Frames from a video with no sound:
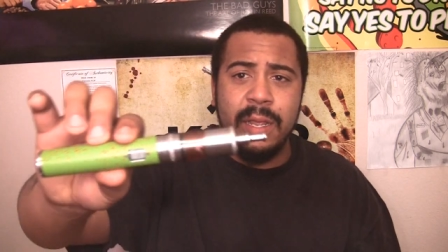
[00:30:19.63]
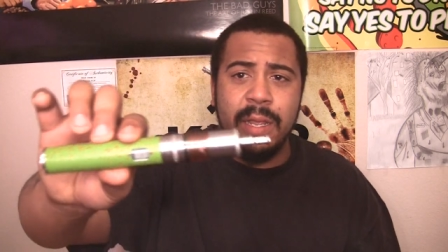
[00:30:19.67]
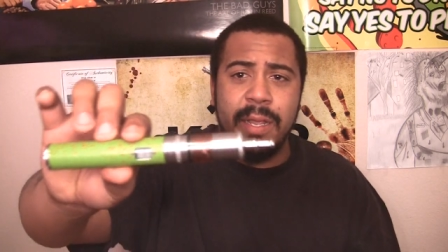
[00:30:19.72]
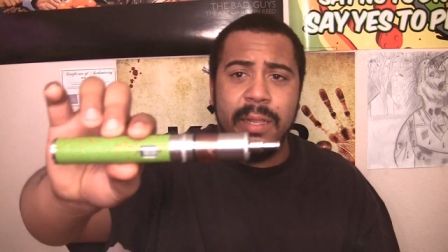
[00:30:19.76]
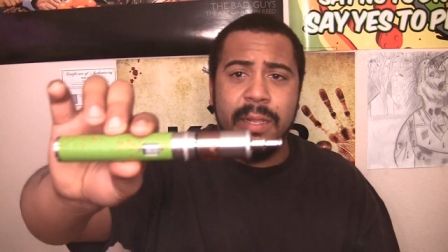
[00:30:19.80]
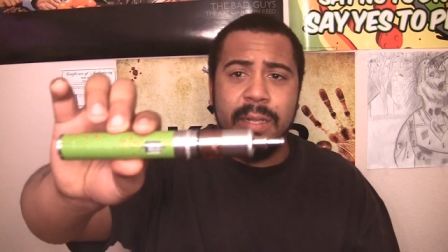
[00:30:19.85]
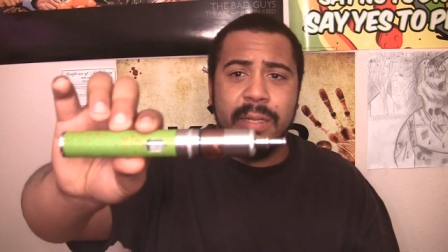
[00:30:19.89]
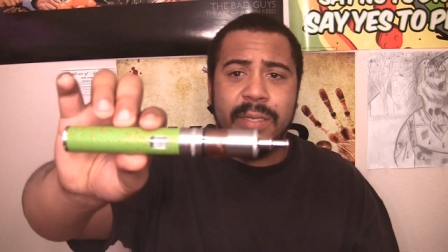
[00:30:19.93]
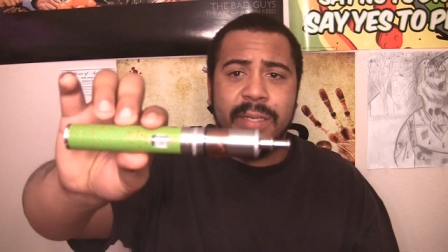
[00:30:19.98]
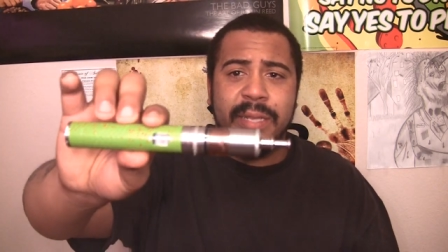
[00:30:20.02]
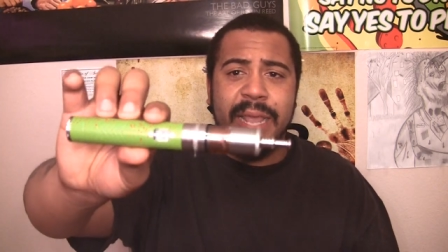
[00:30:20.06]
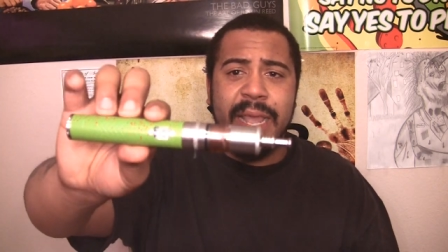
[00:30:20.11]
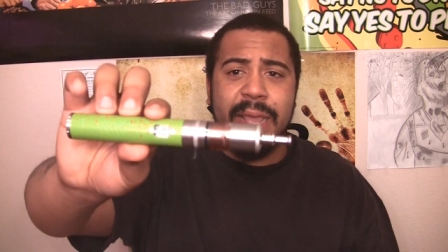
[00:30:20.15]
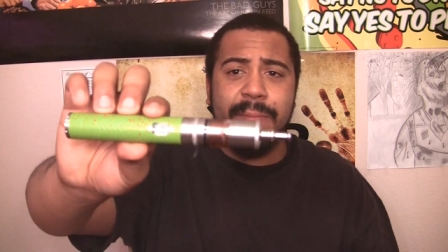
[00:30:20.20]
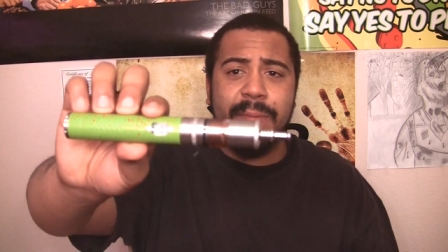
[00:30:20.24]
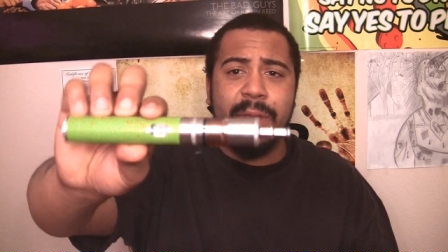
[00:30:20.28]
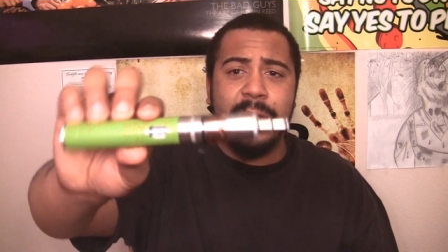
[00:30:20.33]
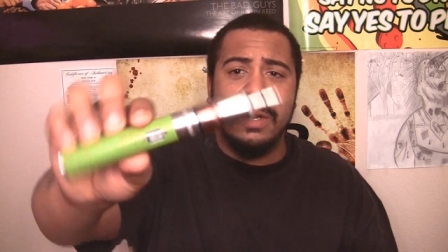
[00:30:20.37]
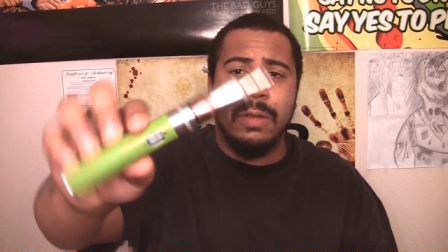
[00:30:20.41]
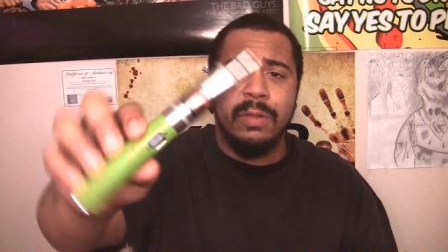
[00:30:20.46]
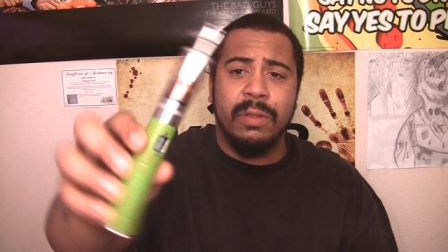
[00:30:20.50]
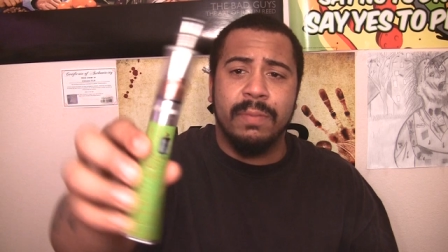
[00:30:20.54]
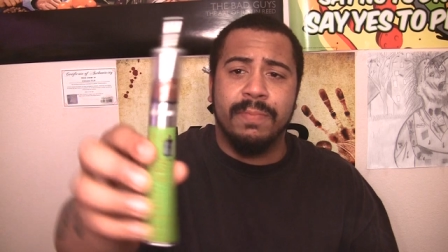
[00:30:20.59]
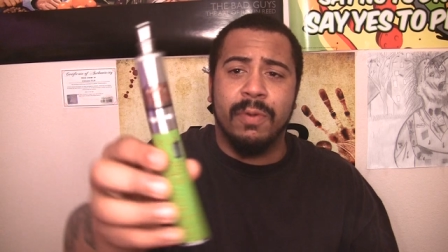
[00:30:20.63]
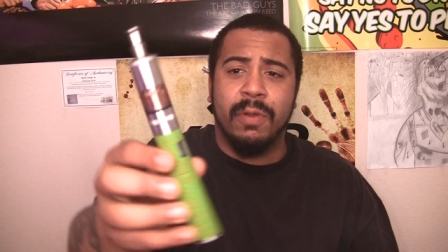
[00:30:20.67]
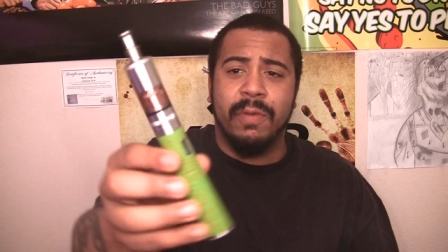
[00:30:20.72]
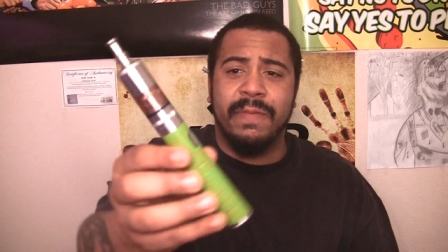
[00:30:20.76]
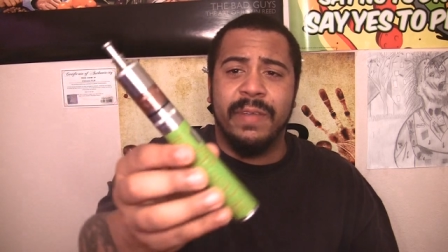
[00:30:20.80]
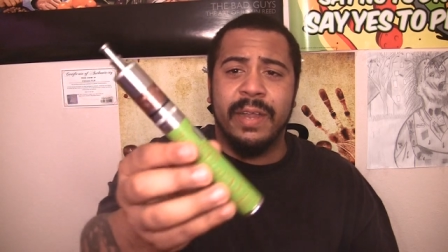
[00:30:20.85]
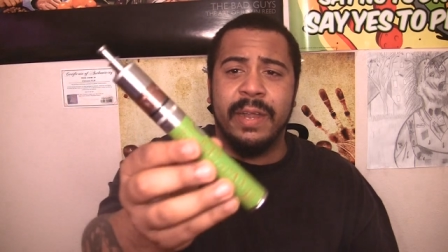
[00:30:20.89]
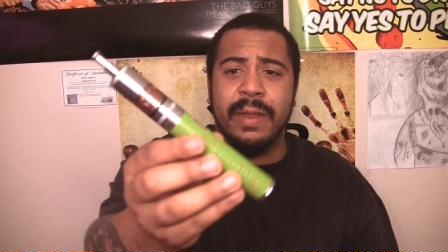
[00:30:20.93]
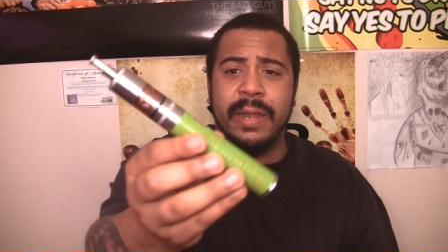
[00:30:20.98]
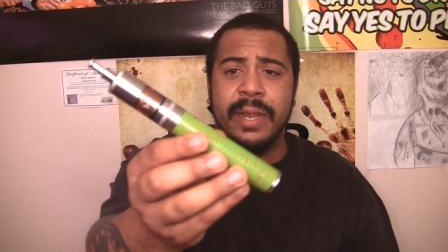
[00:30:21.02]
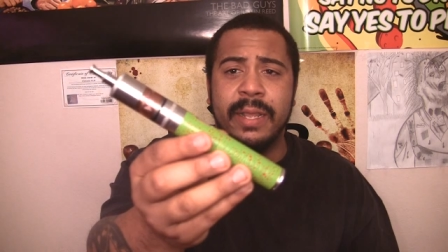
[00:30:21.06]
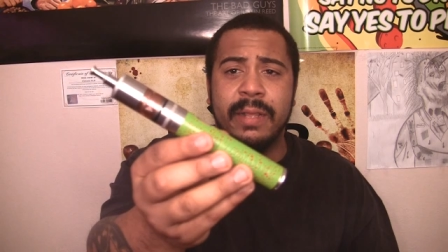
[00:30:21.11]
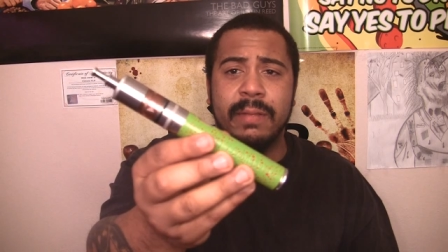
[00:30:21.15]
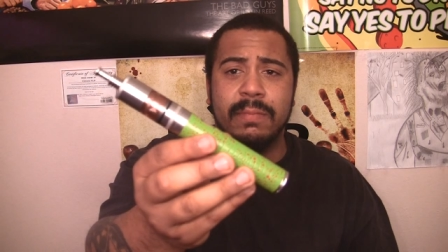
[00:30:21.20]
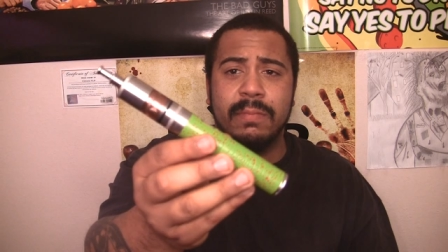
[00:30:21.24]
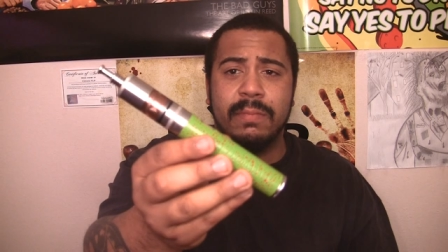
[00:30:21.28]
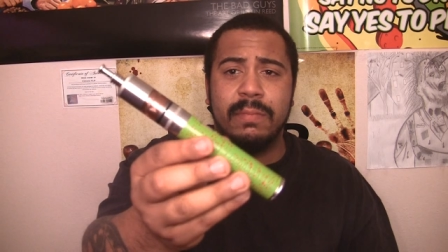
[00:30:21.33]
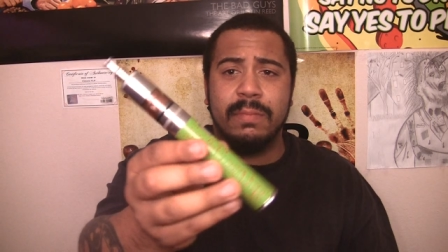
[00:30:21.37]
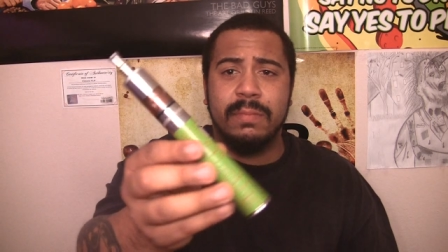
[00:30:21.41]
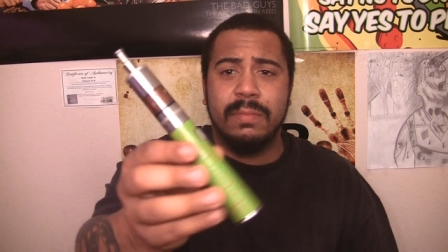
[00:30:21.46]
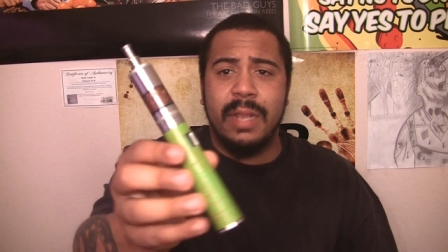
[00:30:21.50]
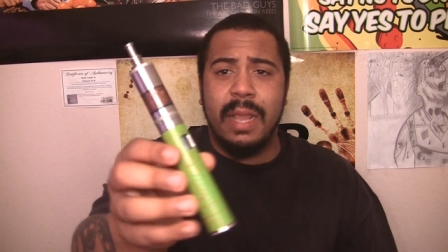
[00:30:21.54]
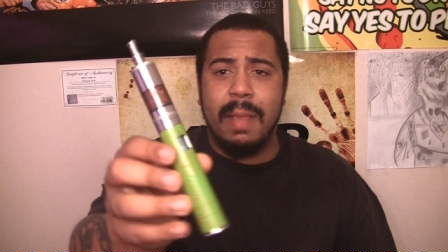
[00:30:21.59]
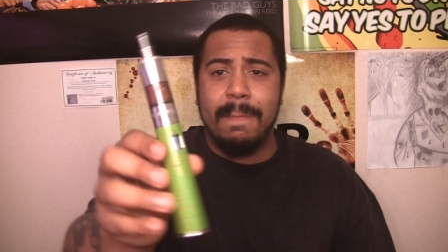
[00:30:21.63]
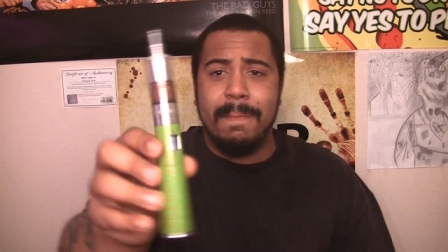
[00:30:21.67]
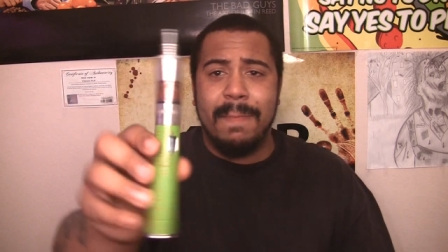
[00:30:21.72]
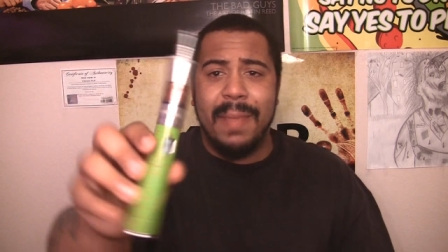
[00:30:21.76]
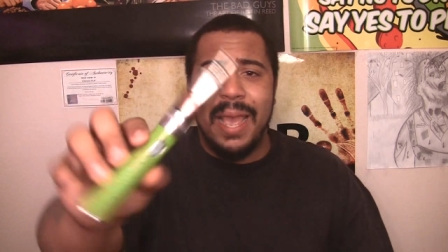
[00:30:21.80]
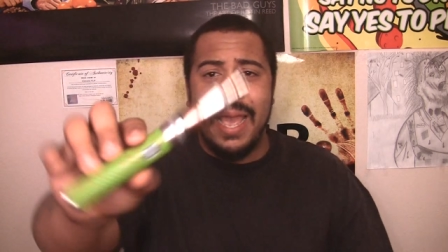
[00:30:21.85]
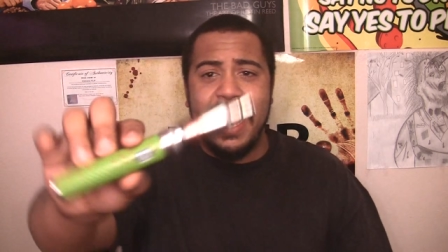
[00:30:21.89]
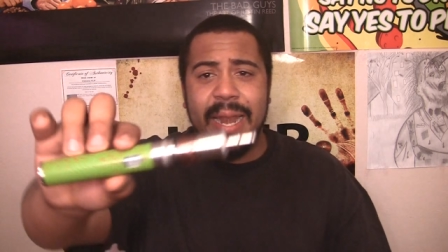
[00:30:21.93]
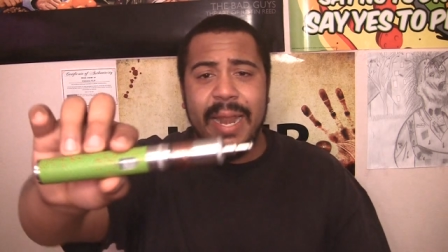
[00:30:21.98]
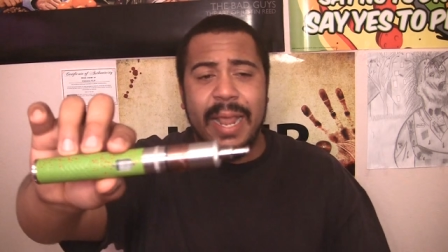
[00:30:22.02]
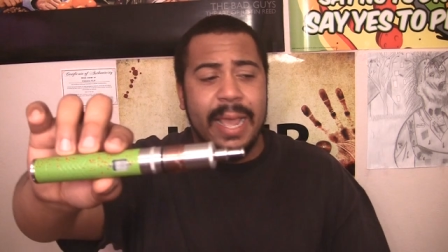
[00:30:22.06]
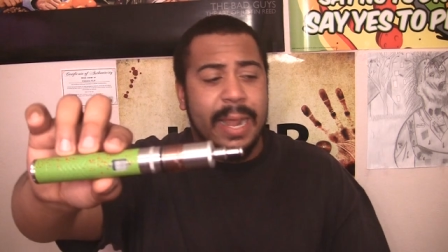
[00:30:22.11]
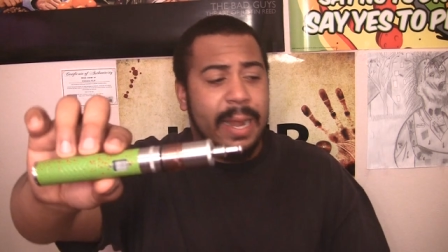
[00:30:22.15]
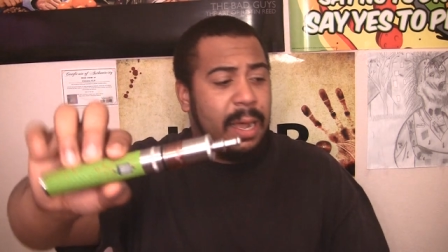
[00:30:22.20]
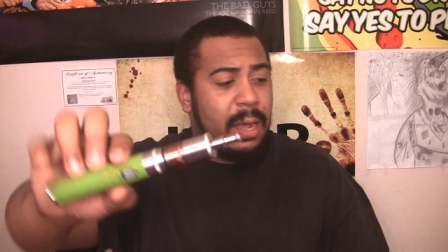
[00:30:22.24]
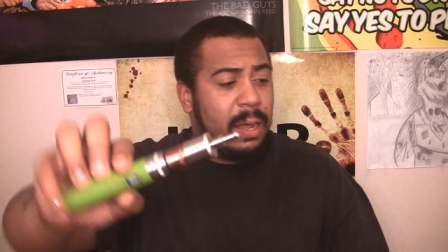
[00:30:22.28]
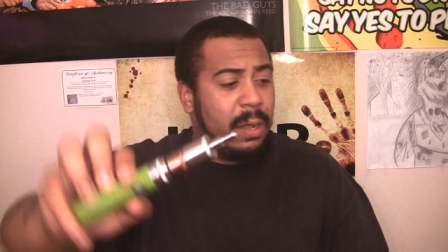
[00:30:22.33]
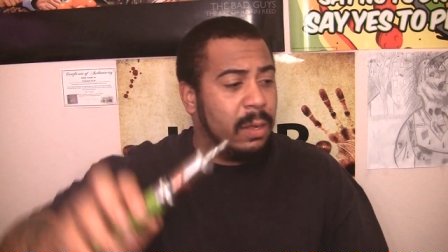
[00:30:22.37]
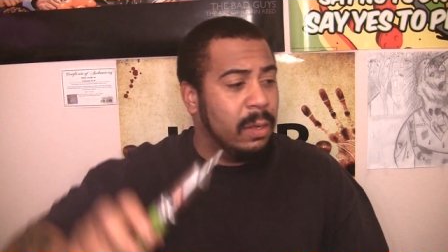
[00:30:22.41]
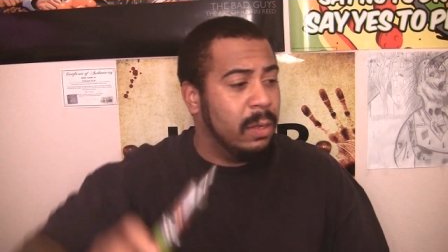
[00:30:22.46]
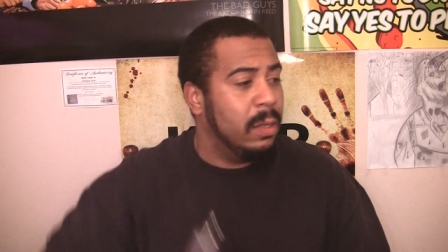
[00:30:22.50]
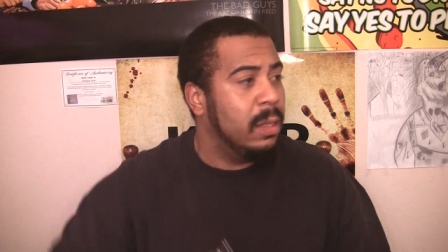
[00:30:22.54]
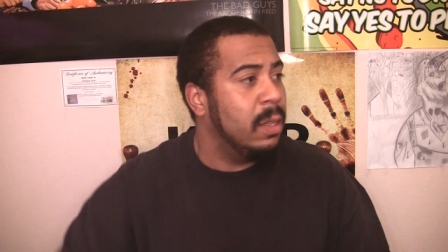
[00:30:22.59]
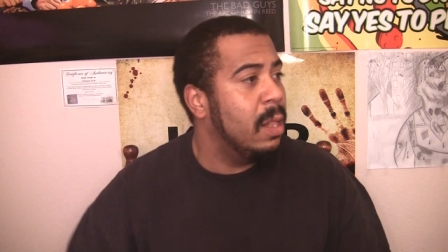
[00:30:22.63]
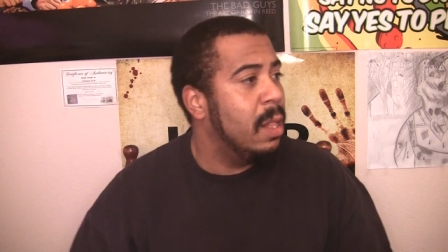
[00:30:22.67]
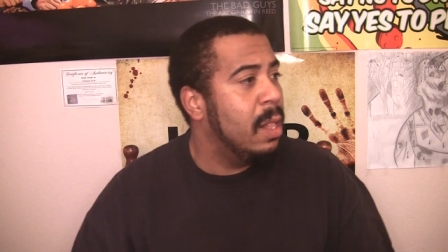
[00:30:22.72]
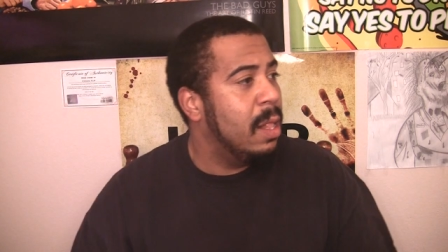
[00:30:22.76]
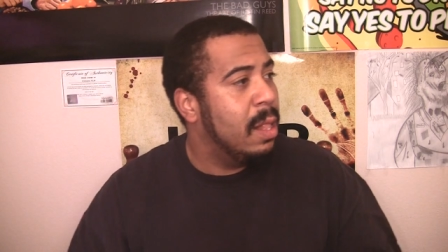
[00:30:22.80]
It looks damn good on the ProVari. Not bad at all.